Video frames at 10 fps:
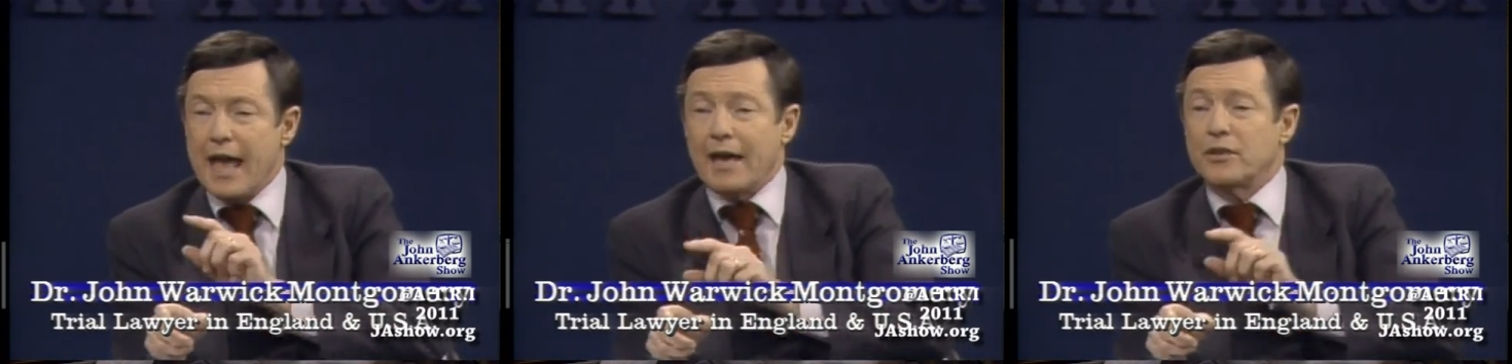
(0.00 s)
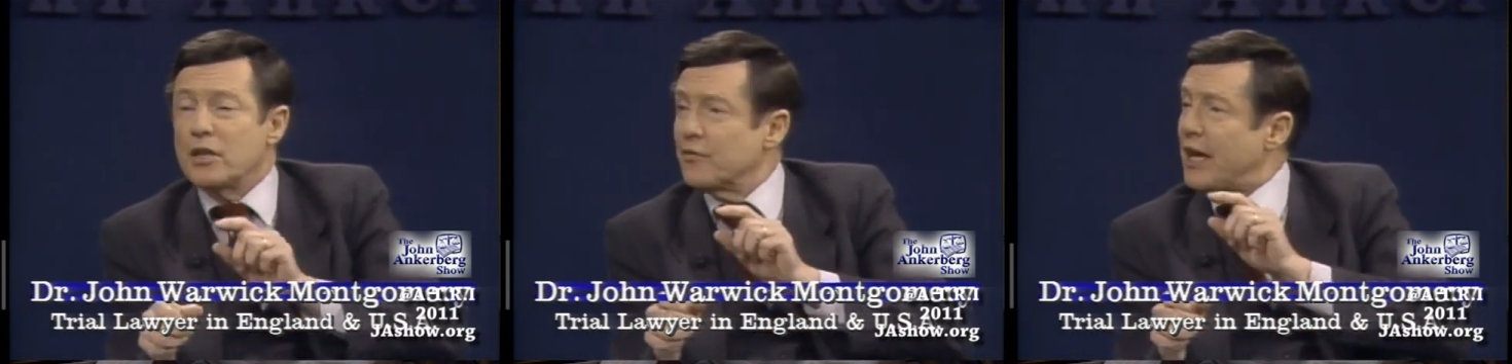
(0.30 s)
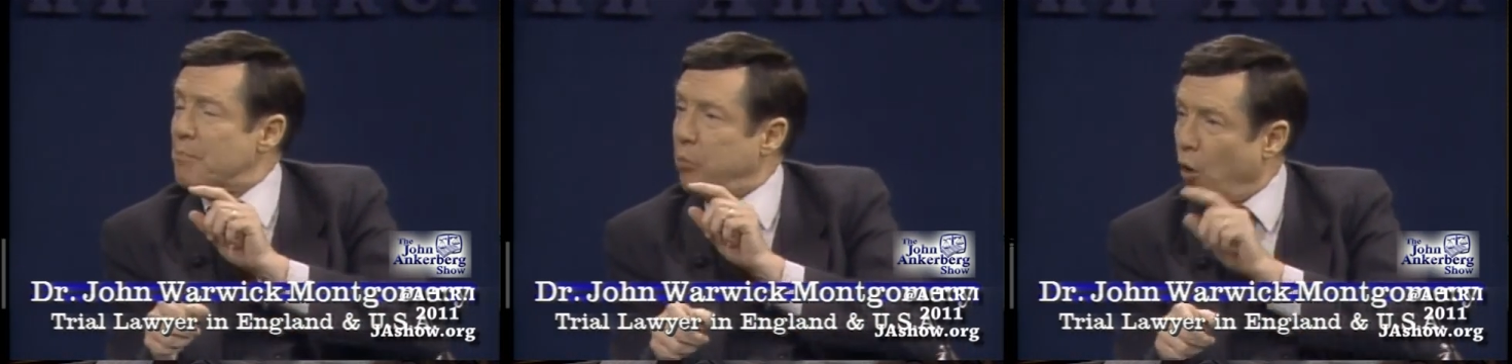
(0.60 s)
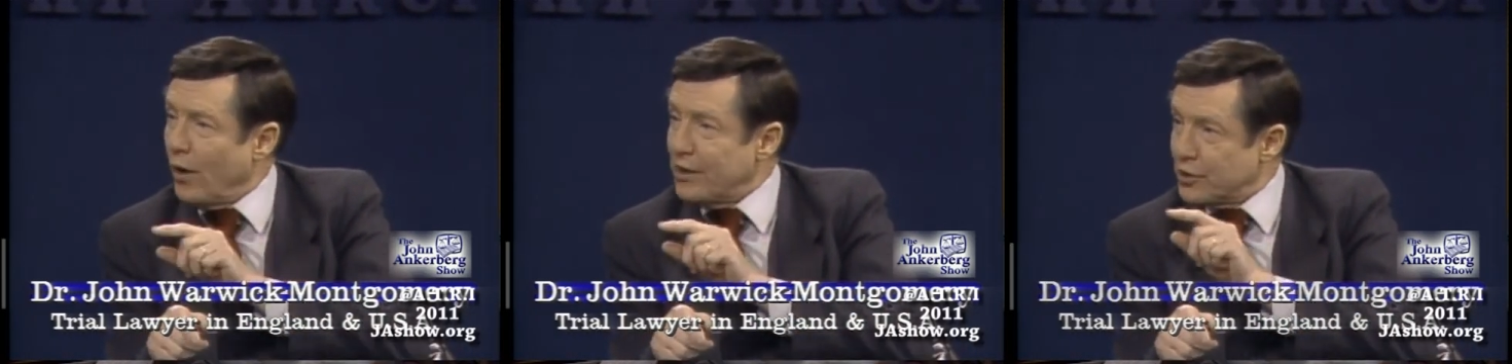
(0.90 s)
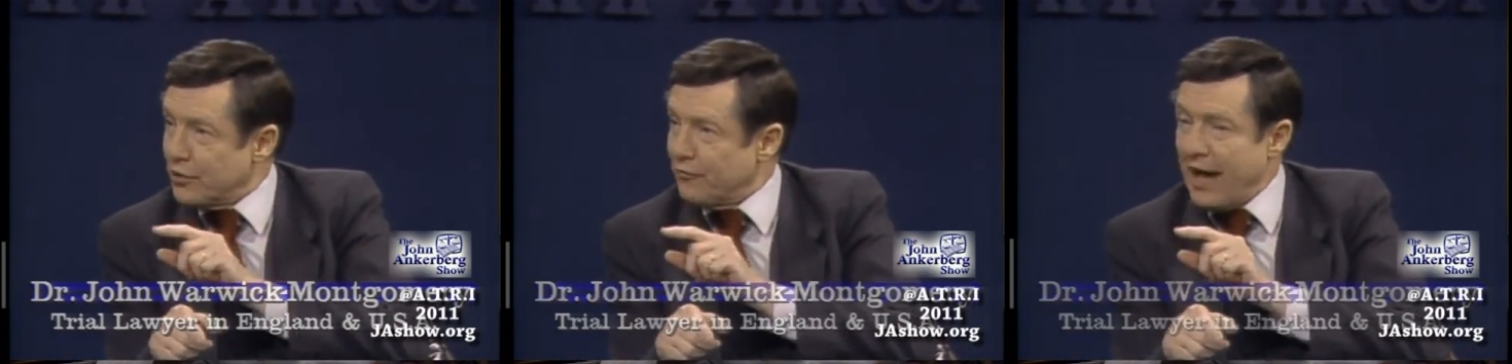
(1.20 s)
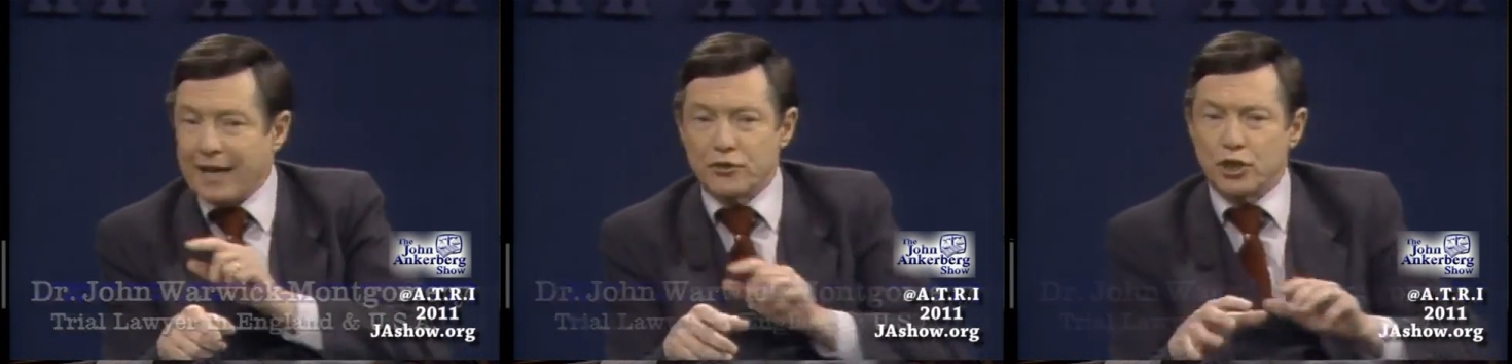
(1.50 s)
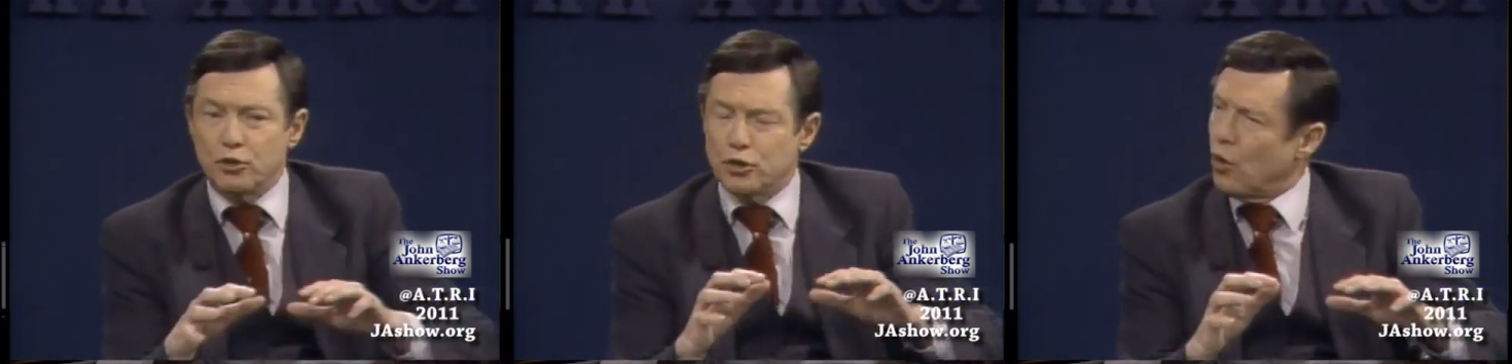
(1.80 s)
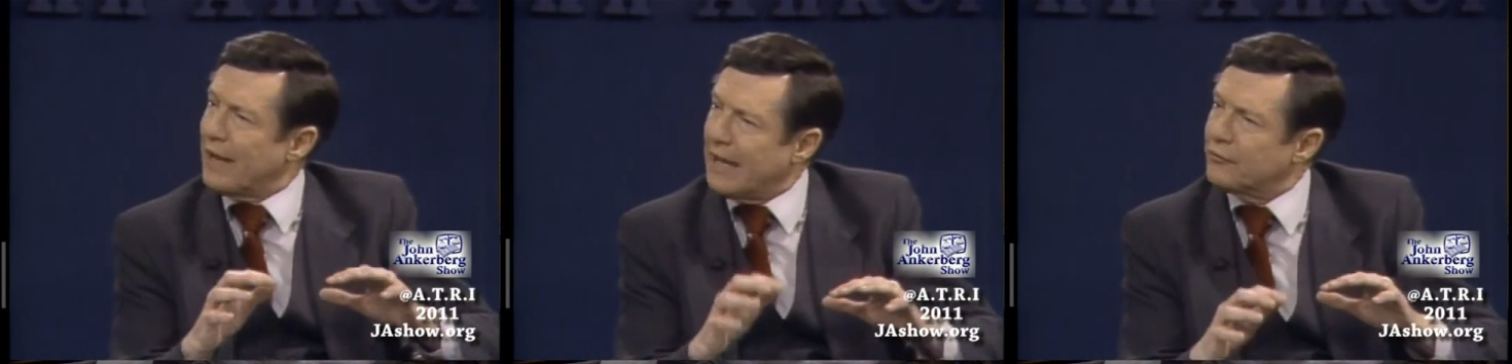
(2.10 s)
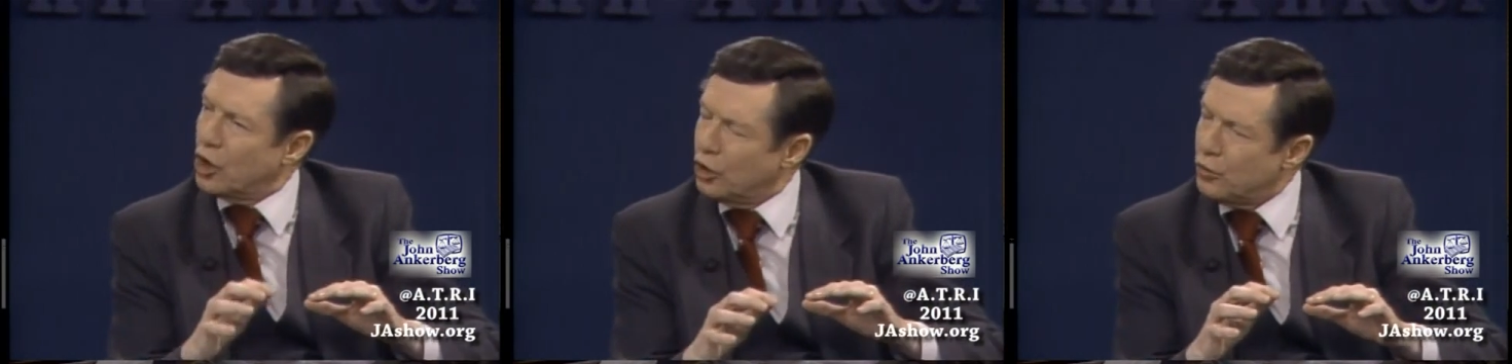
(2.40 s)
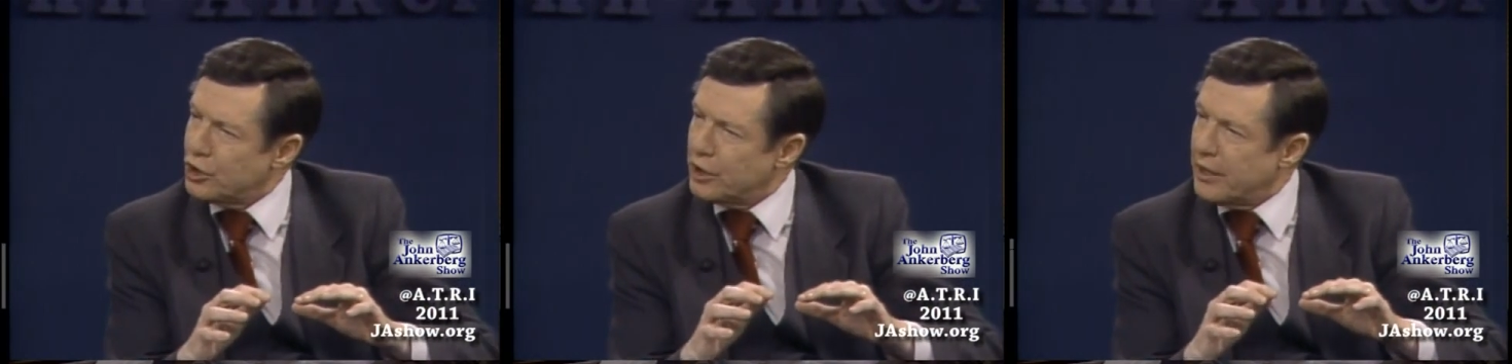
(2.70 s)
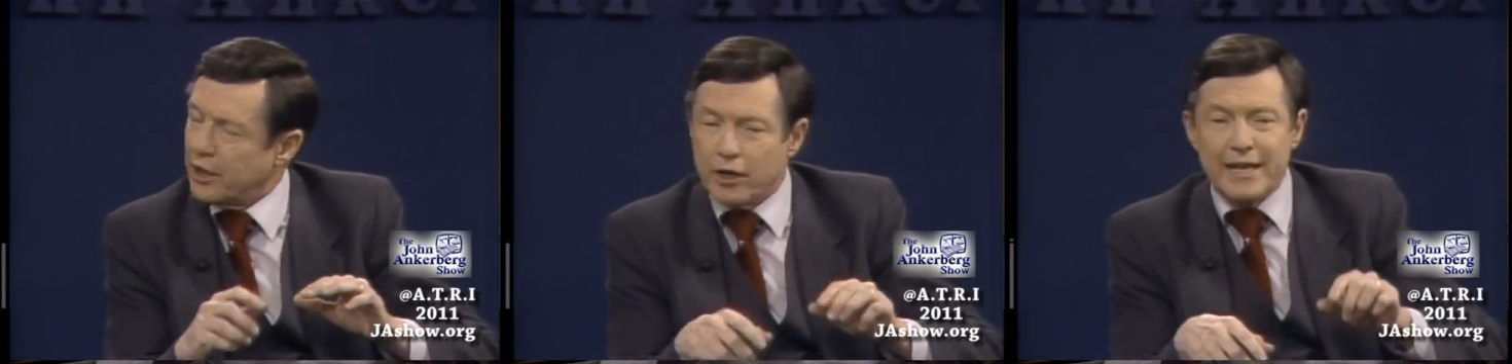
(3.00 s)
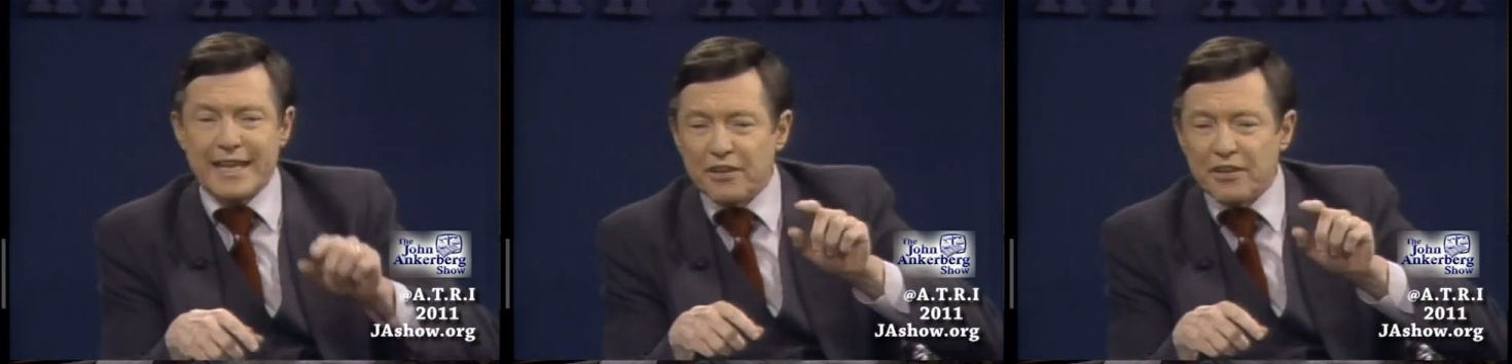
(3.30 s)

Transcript: And they point to the fact that you don't have collusion here.